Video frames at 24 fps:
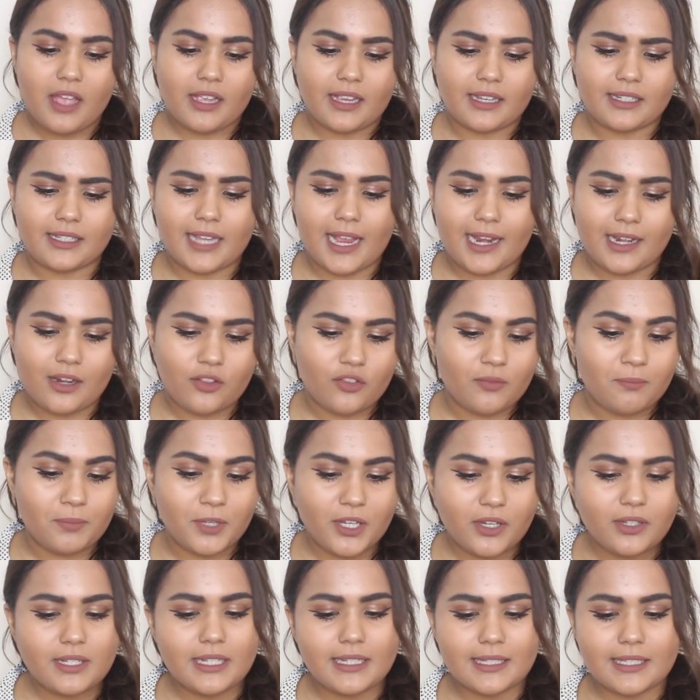containing the
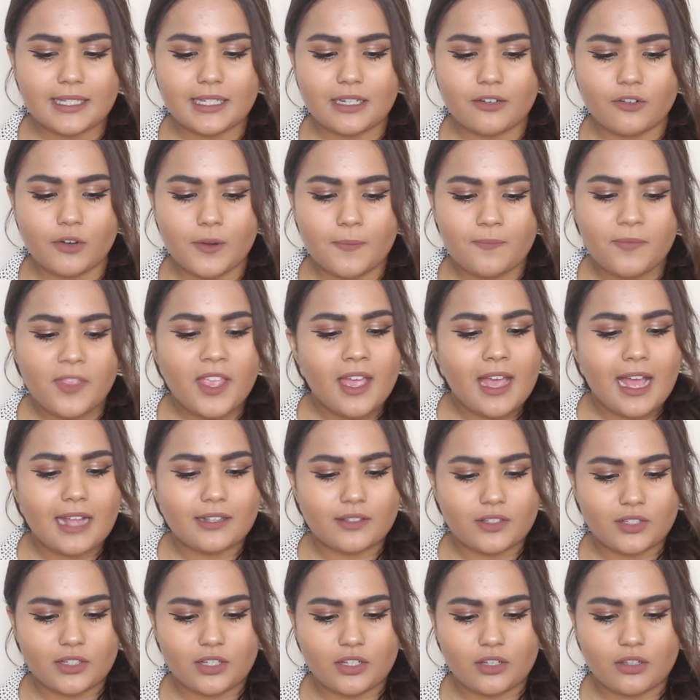beauty serum
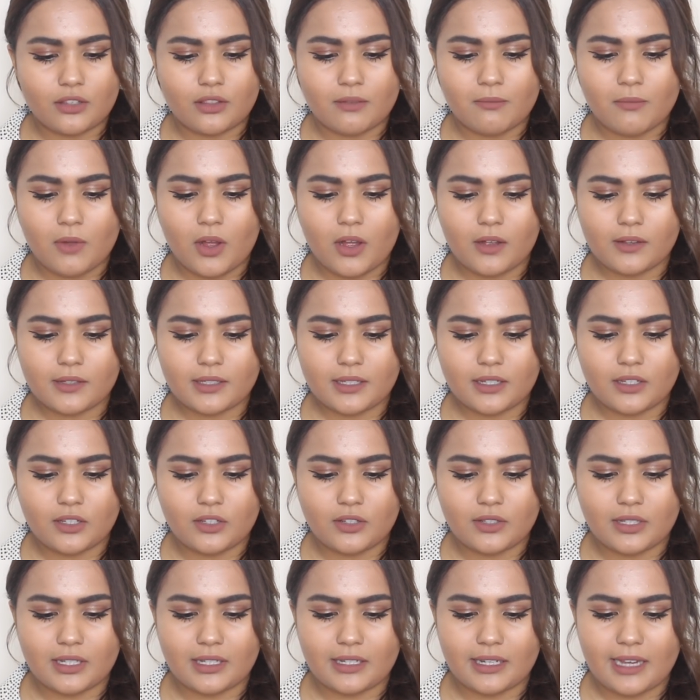and secure the mask
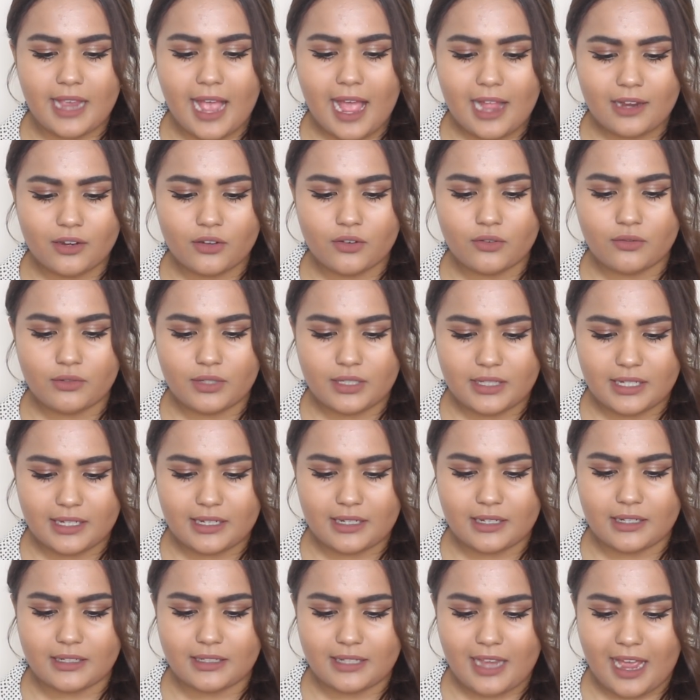using the ankle
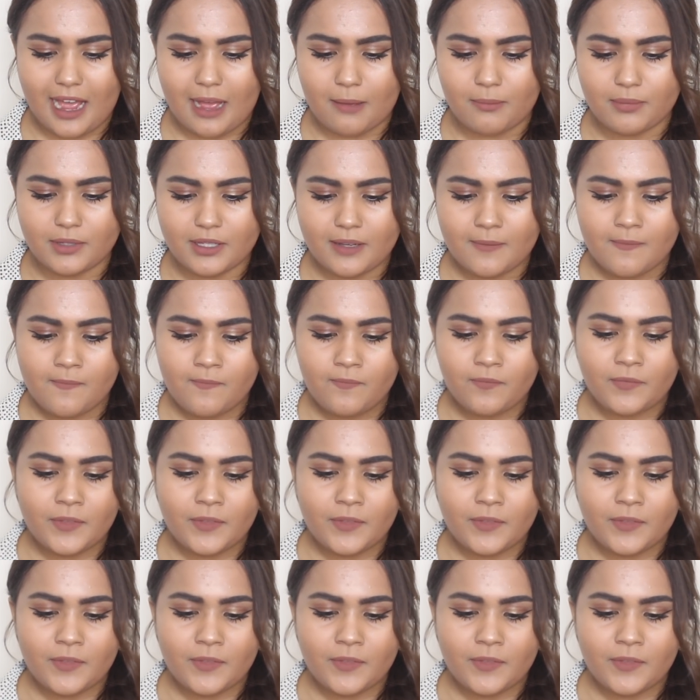sticker tabs.